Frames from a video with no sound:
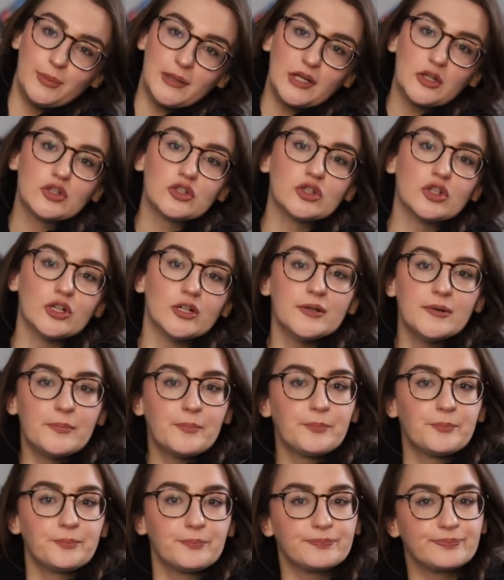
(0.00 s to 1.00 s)
a picture
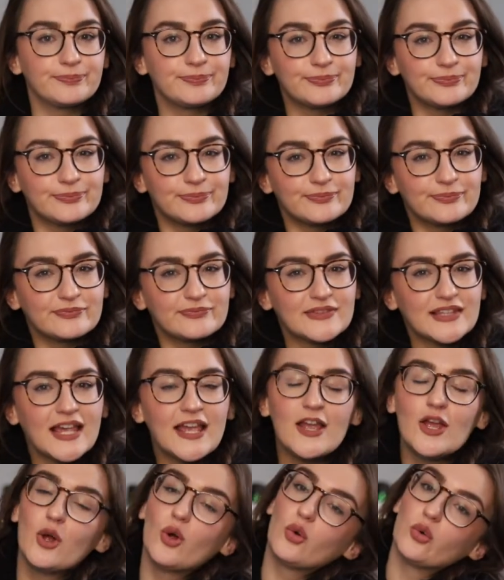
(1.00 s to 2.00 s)

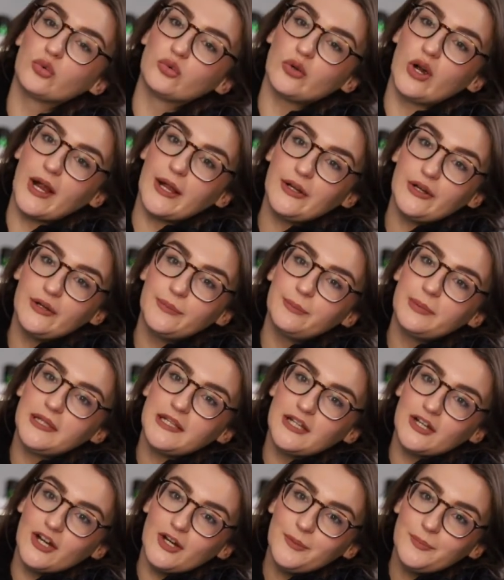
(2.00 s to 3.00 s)
right up
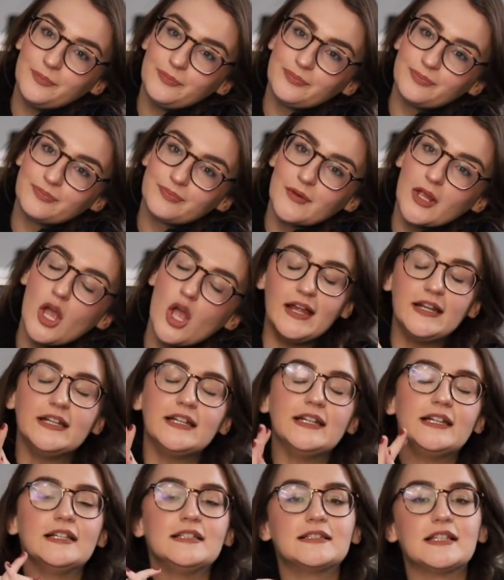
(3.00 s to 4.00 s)
here and
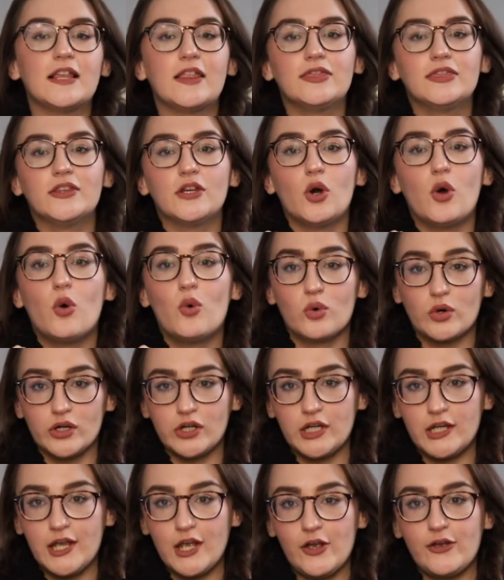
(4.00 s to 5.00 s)
it is the
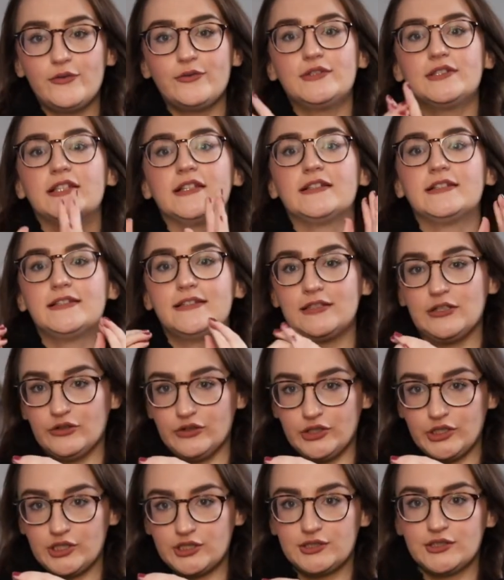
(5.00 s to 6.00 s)
Oreos
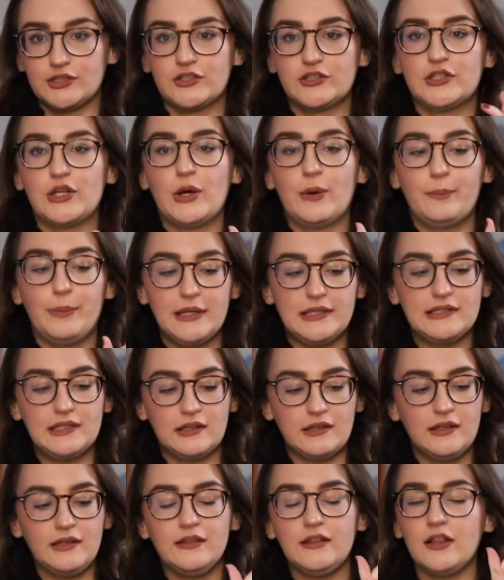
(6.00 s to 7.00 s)
cereal. So
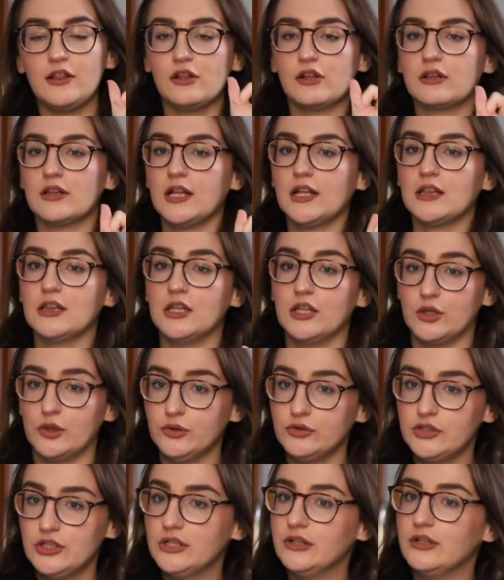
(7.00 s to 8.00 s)
basically they look like
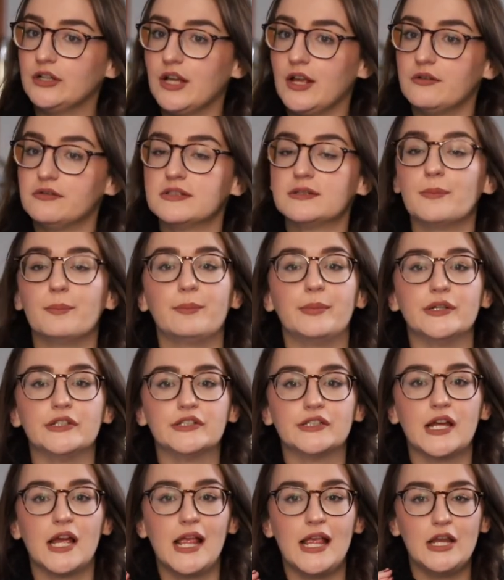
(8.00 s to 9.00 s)
little Cheerios,
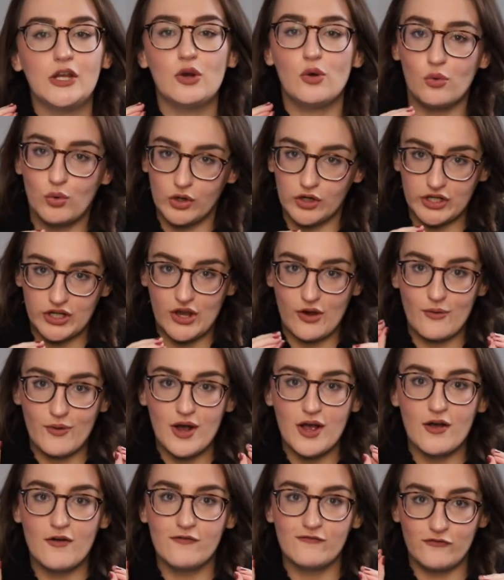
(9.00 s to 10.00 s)
but in Oreo
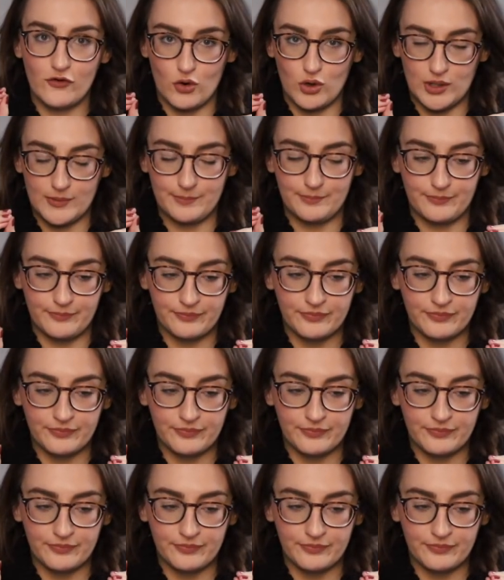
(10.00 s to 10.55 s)
form.